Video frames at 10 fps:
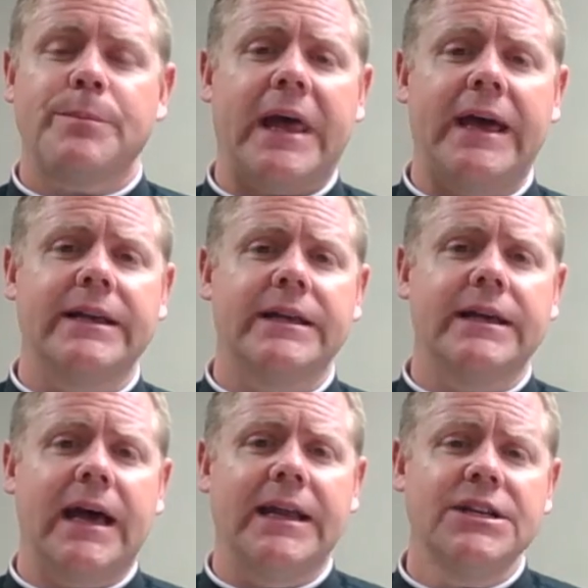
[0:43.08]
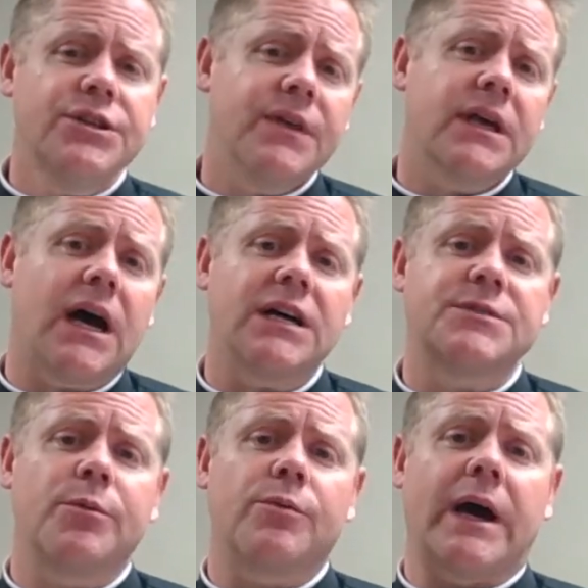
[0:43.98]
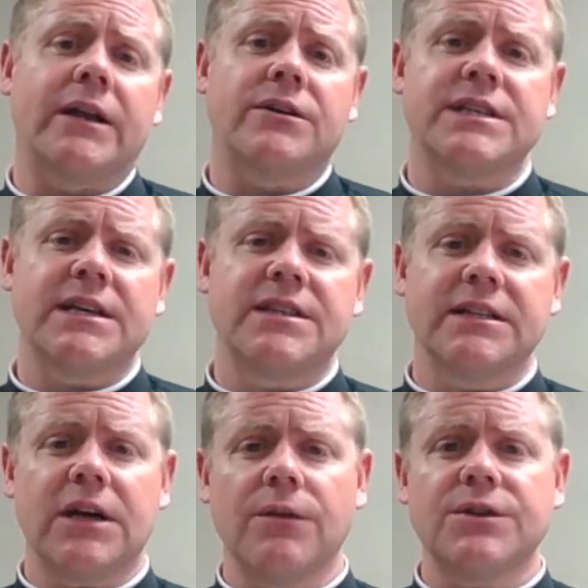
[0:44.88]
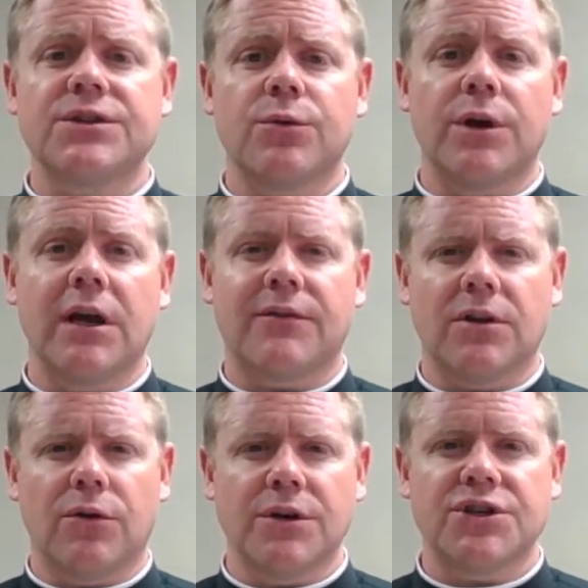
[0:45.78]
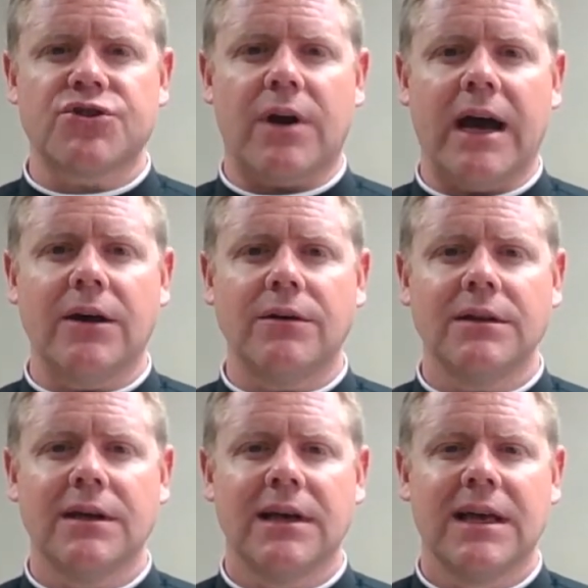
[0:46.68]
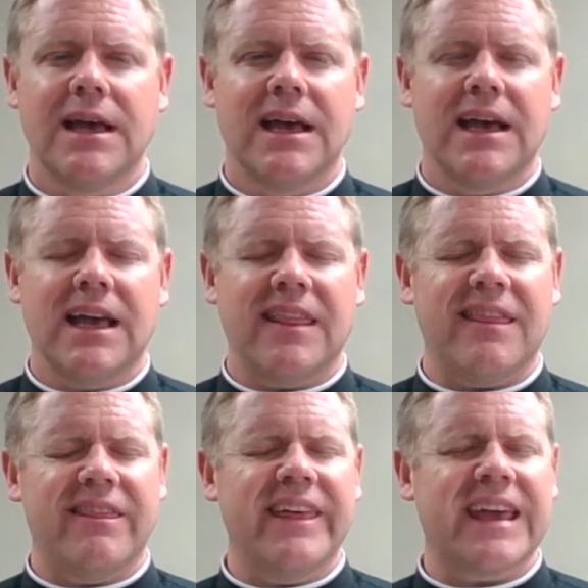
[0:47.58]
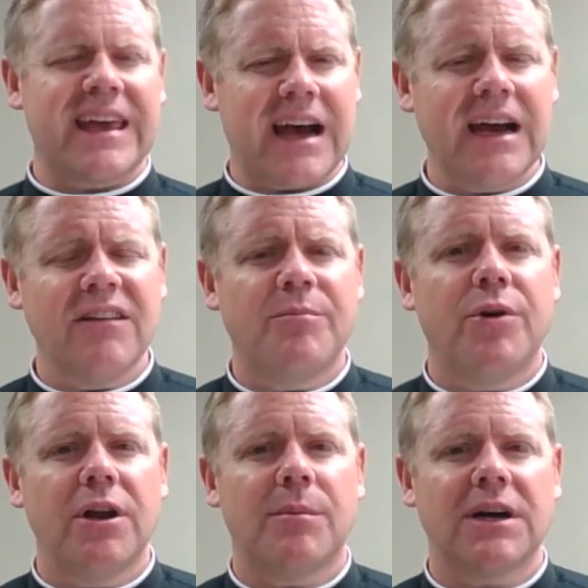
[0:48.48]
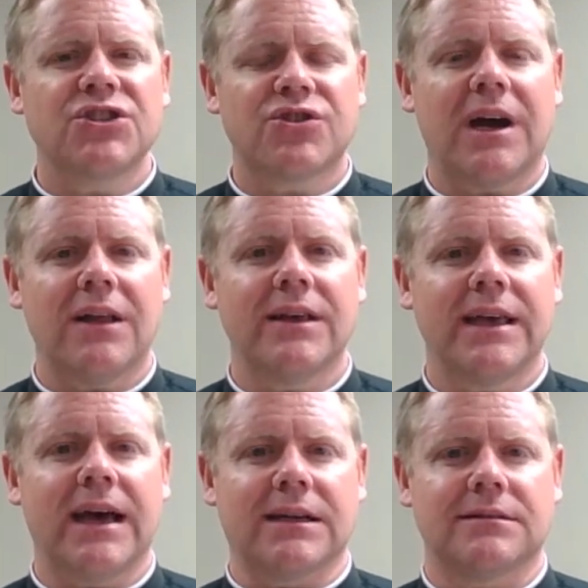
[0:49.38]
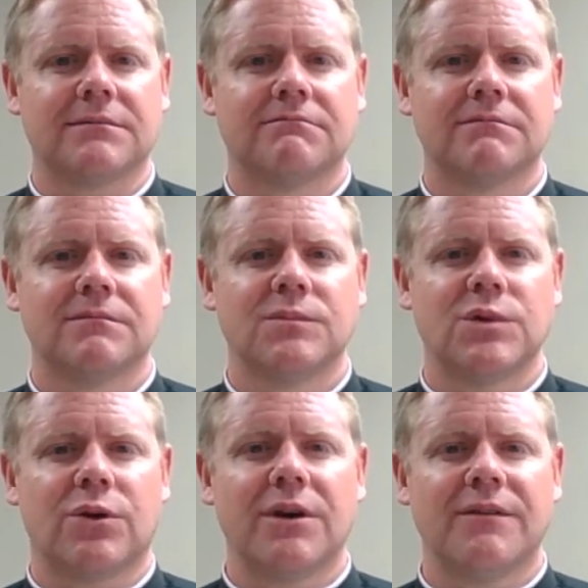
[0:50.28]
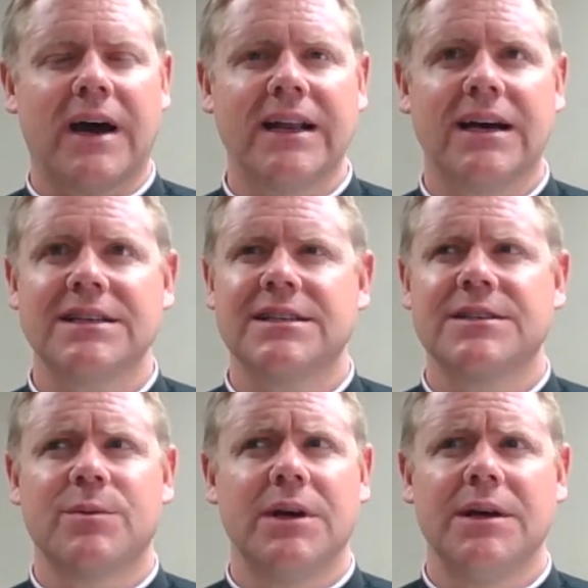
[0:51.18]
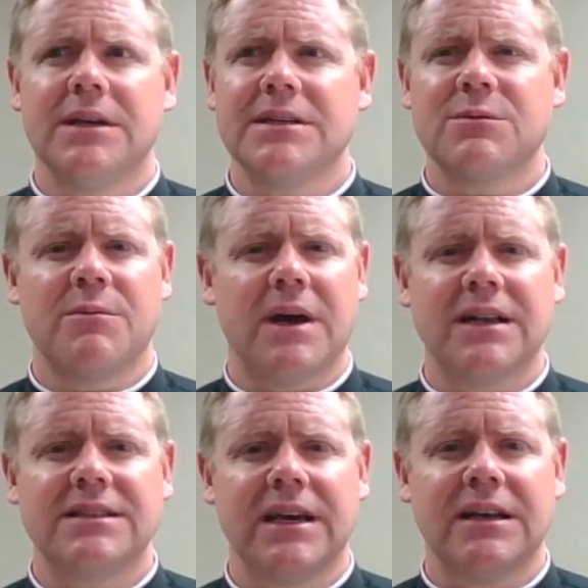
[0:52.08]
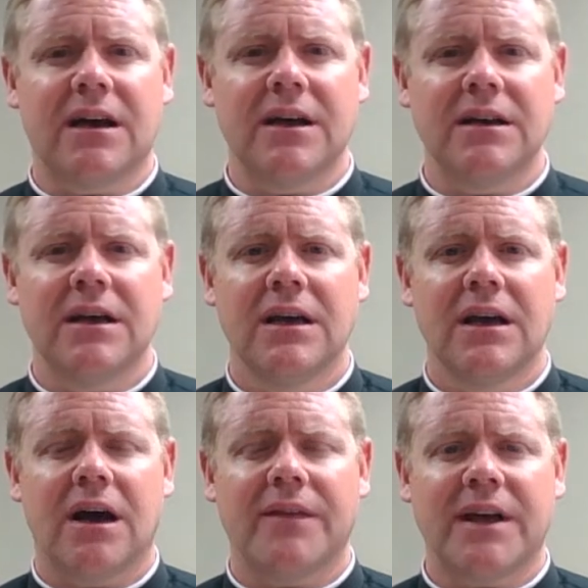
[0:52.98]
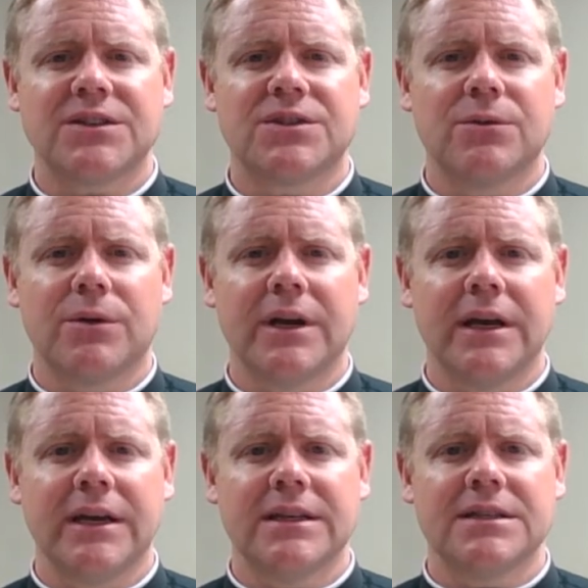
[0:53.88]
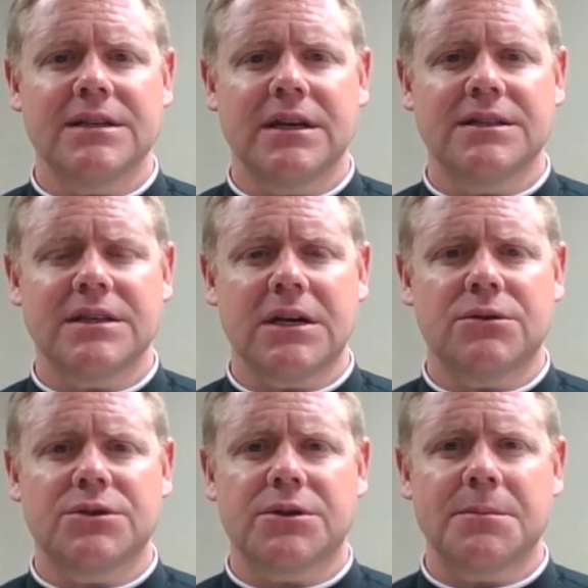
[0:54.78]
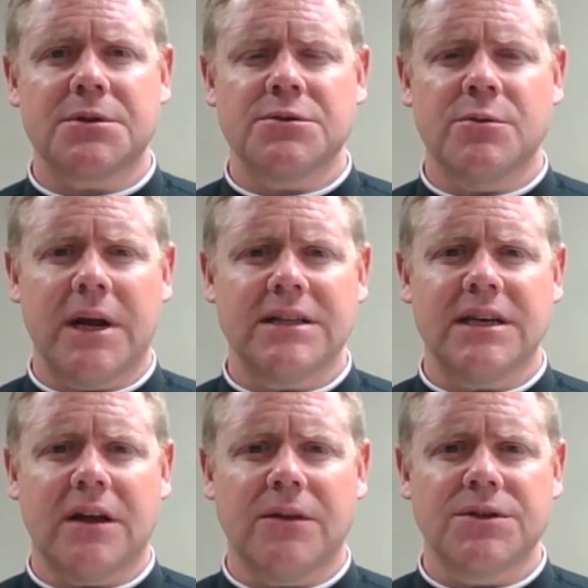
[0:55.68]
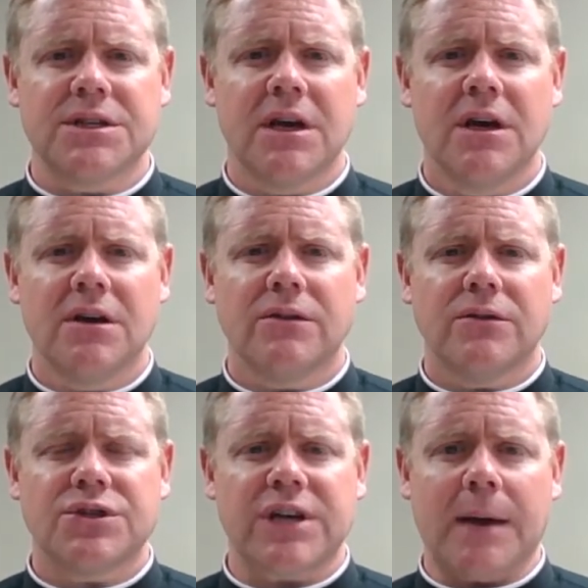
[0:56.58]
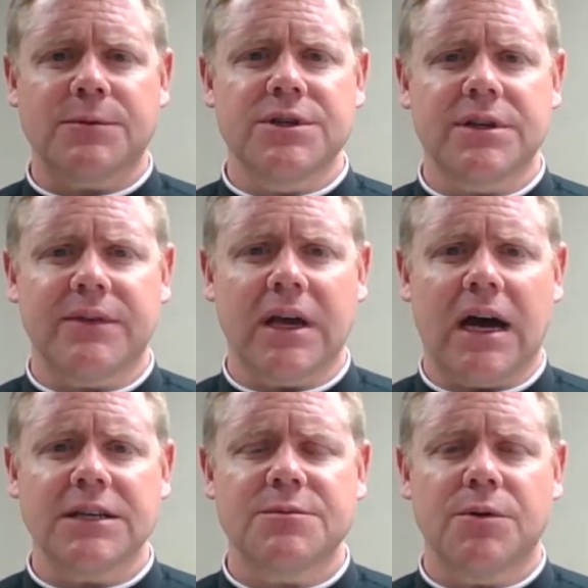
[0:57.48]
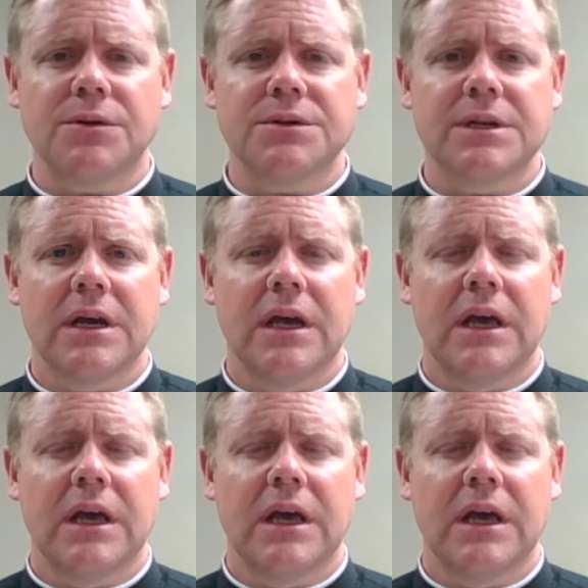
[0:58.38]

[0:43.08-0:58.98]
And each of the gospel writers, as they tell the story of our Lord's trial, they kind of put him on trial again, or invite us as we meditate on that story in sacred scriptures, we meditate on those chapters of the gospels